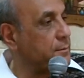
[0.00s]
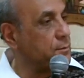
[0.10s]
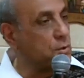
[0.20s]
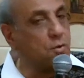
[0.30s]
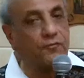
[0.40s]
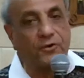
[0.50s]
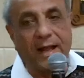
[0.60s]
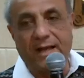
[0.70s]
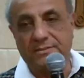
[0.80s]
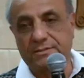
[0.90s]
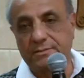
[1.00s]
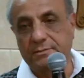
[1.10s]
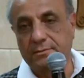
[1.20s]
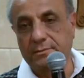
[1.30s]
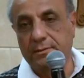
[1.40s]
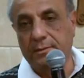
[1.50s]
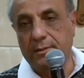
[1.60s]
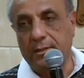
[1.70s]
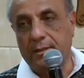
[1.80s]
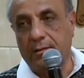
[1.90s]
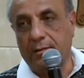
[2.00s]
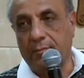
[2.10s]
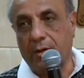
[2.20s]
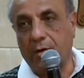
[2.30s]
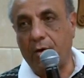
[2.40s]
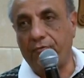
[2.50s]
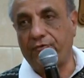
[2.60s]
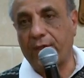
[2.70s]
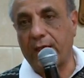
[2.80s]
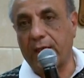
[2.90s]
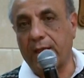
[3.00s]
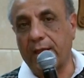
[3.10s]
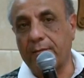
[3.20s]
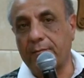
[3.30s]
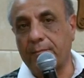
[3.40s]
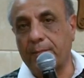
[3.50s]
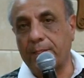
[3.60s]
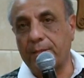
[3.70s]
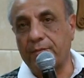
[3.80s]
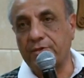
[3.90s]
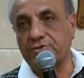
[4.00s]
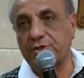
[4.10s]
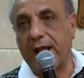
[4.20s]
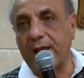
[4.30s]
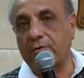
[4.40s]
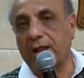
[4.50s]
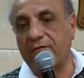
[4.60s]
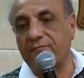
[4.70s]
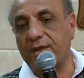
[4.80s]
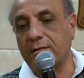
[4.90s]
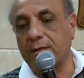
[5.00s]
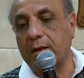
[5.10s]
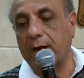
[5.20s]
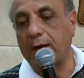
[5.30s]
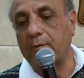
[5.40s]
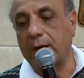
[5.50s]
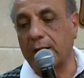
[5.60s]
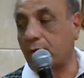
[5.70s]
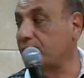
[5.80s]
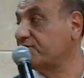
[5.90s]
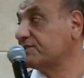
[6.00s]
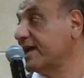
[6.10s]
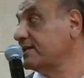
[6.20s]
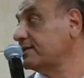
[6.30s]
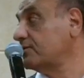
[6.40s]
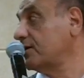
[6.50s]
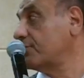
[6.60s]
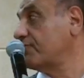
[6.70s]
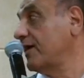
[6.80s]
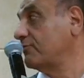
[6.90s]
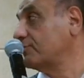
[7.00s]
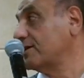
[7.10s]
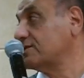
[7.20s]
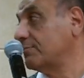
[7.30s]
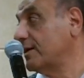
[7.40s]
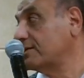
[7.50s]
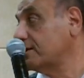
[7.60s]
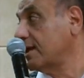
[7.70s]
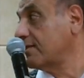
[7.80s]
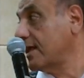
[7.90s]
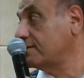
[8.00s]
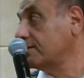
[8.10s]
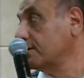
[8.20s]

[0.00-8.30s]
new for us, because this icon had been well, confiscated or found by somebody, and then